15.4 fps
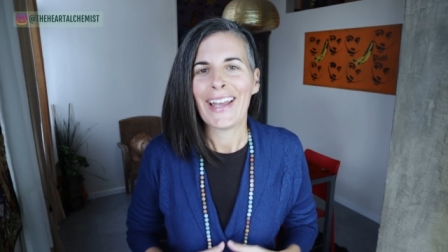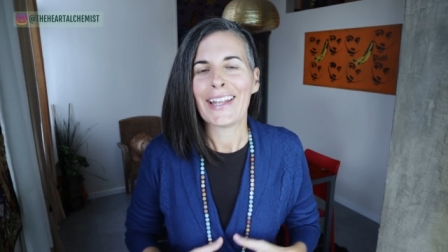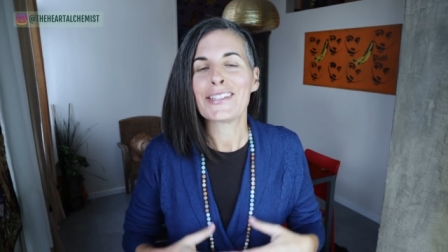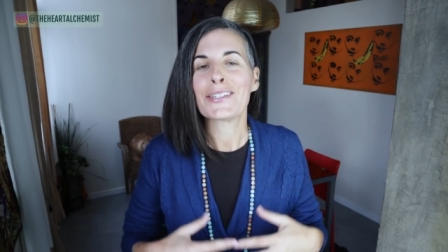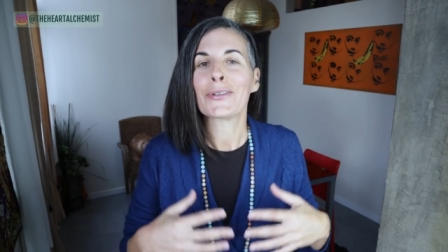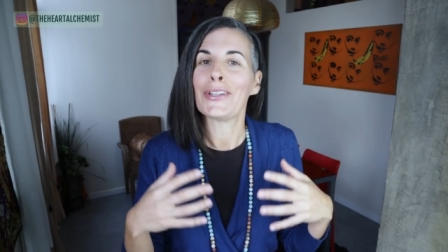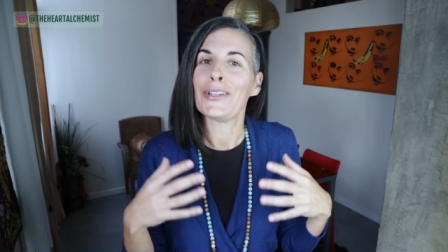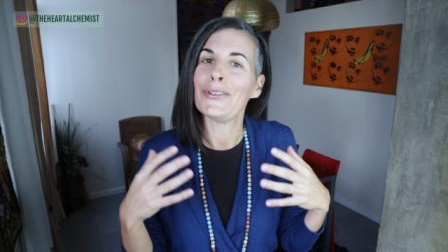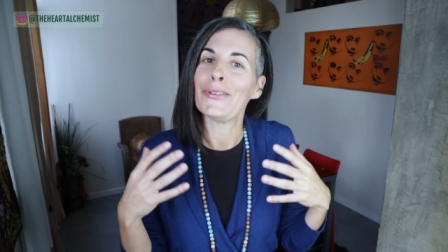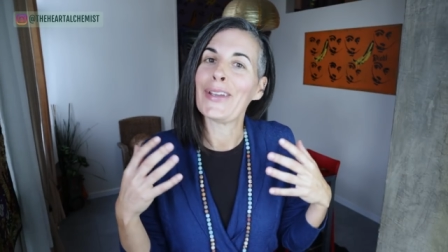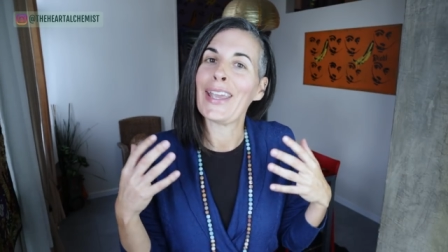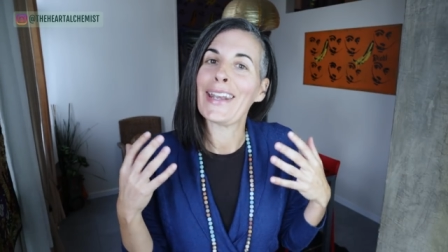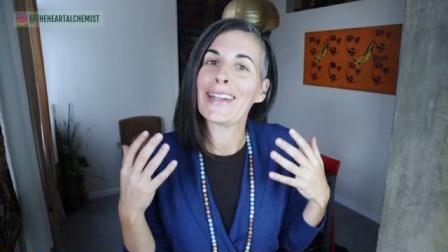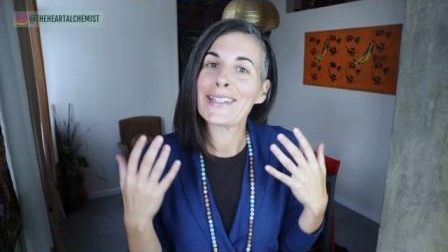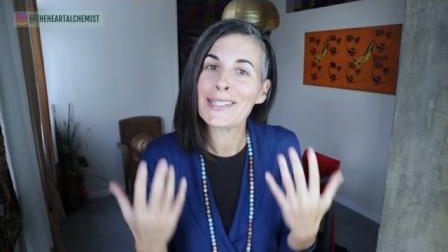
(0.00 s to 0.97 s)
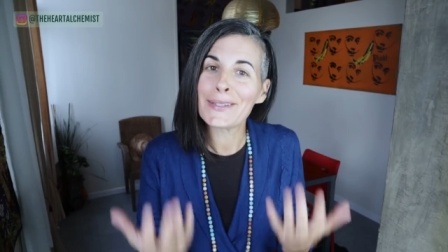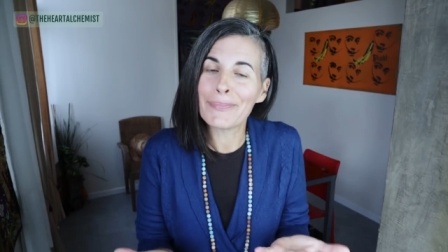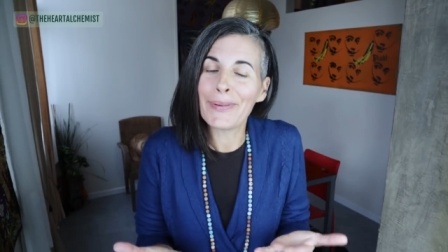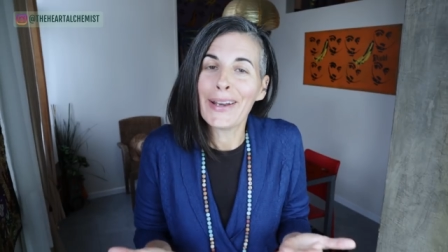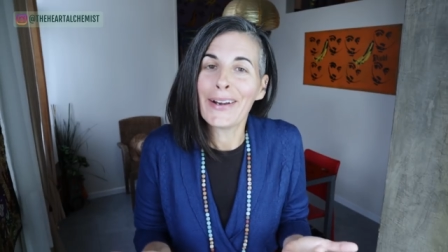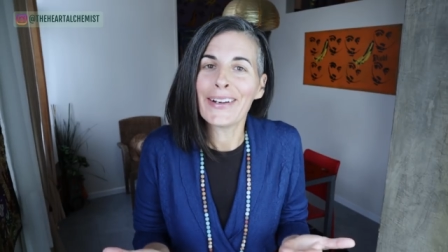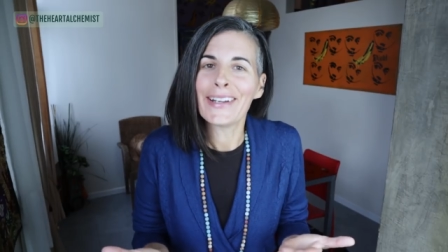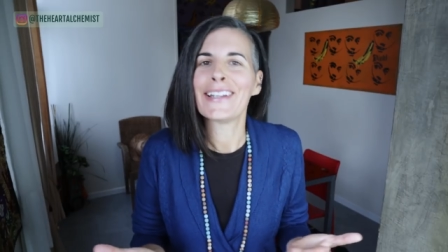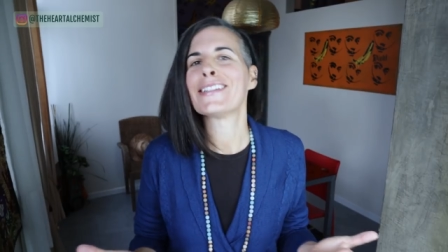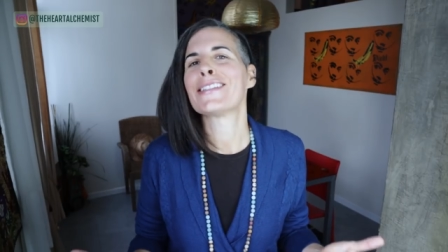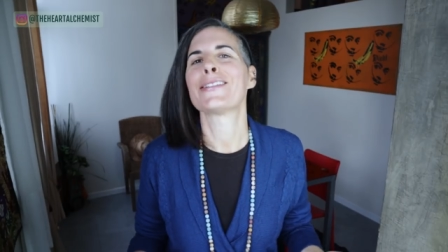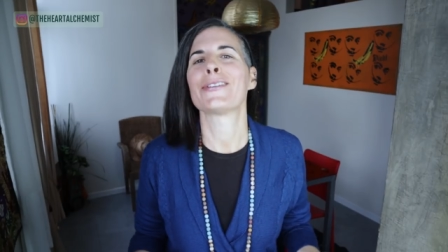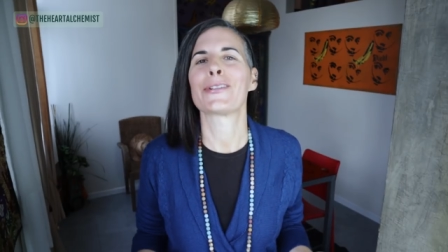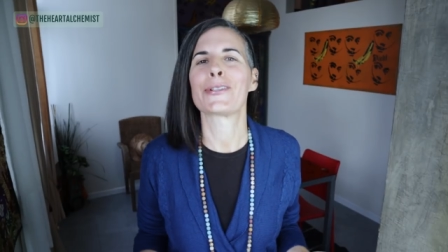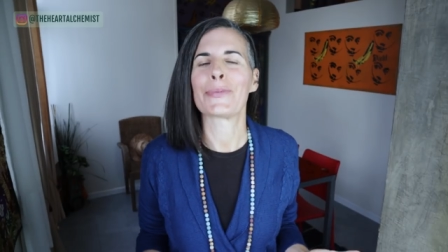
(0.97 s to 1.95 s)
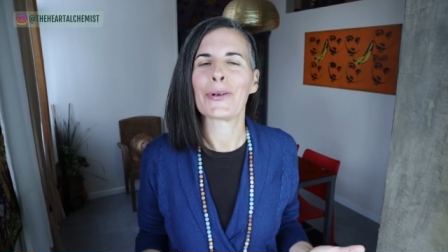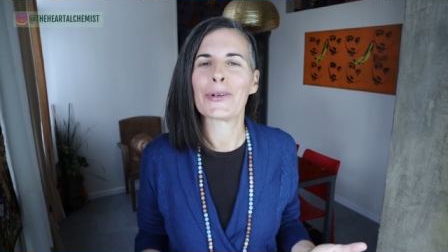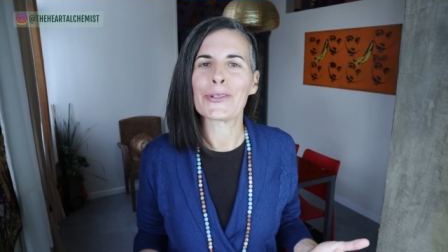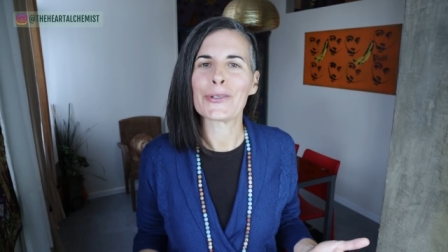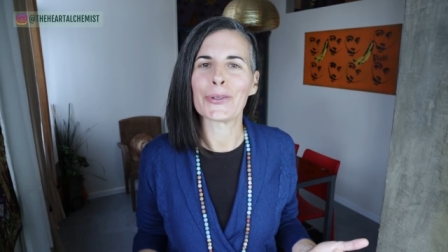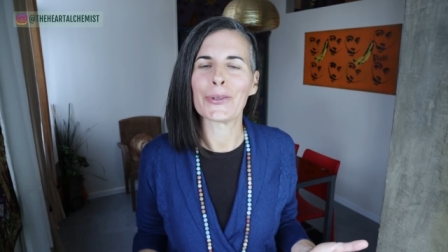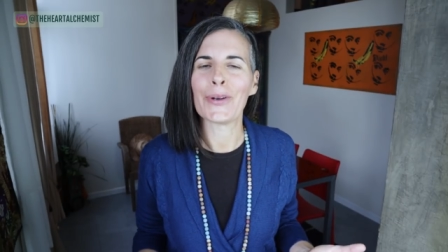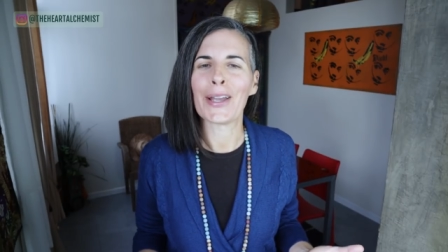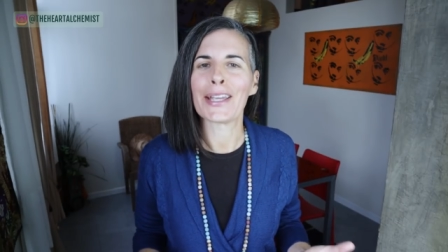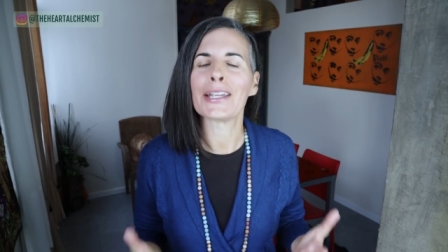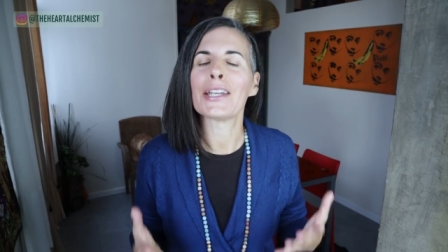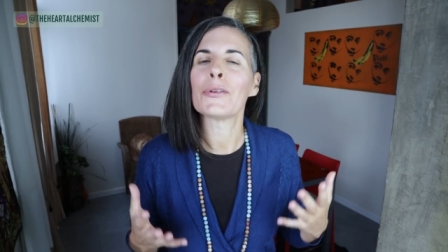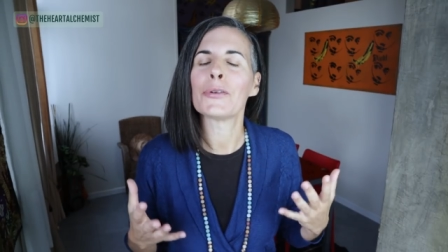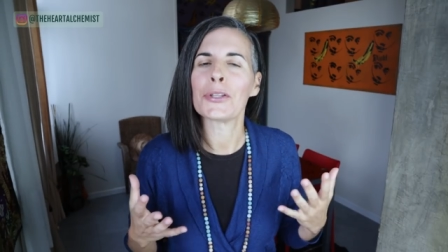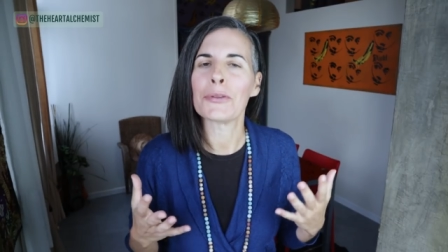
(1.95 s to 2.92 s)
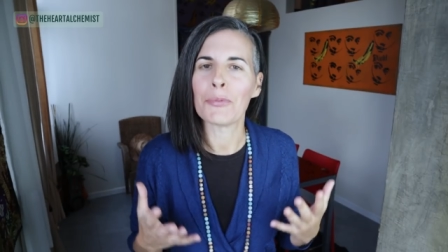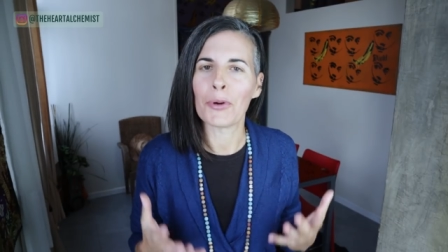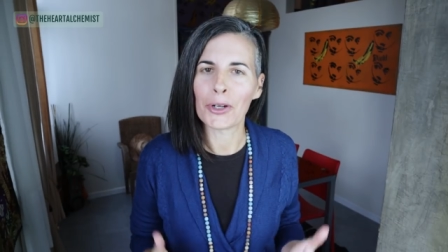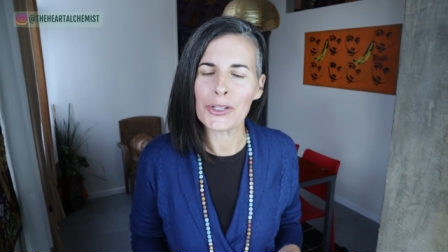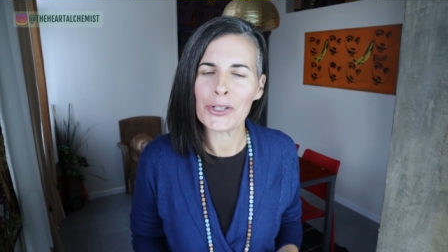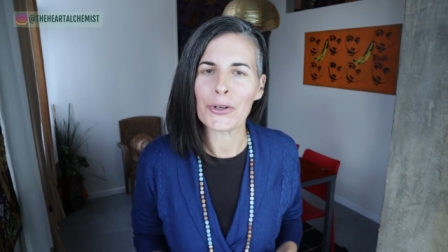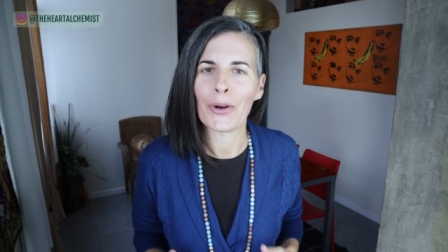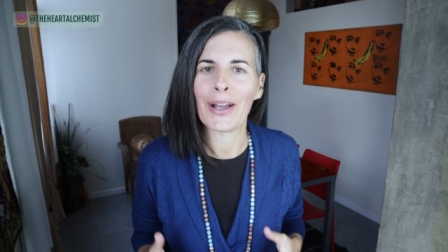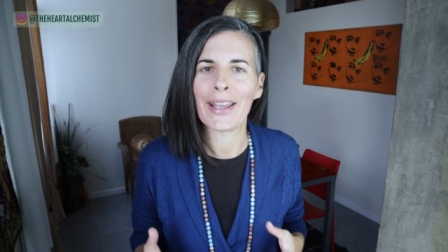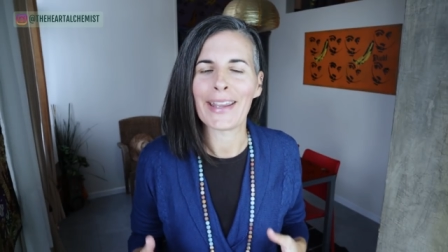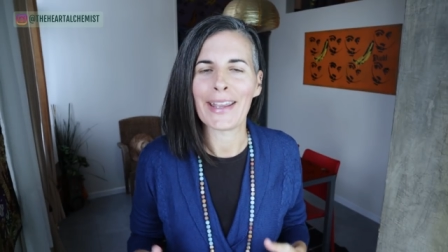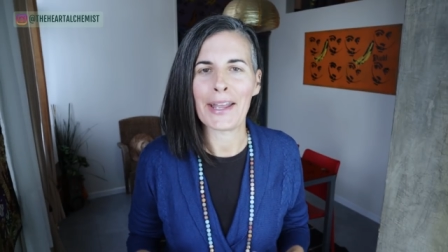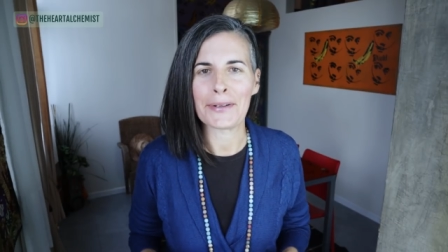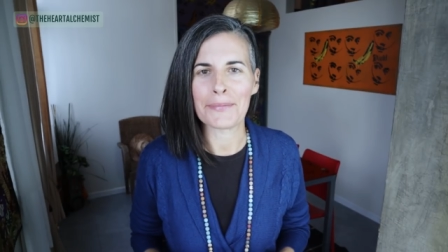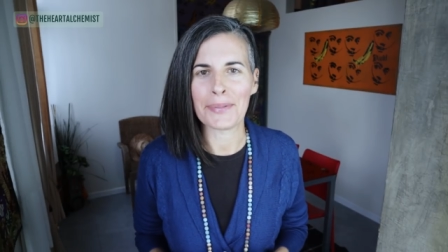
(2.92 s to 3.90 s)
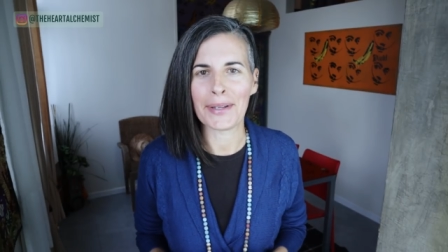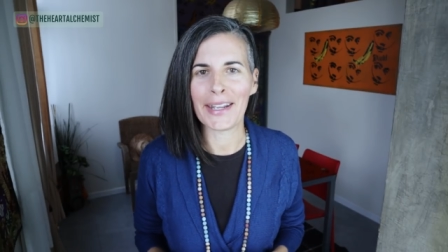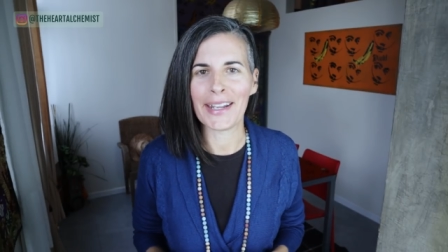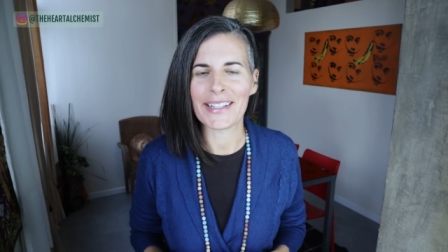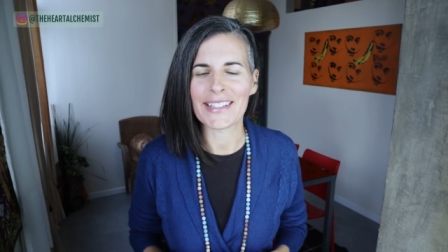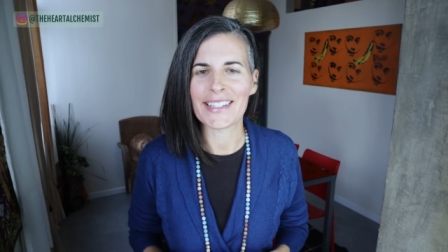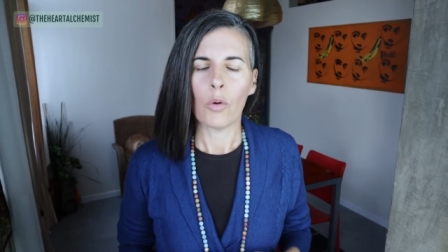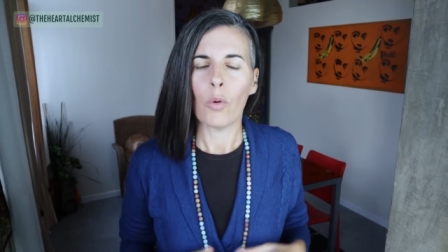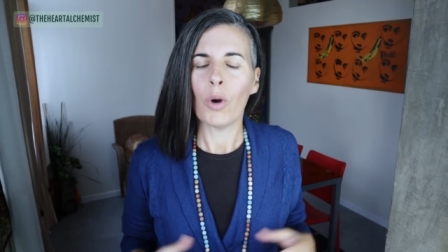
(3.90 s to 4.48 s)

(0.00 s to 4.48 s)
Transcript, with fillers: and so that you can experience your spiritual awakening with more joy and peace.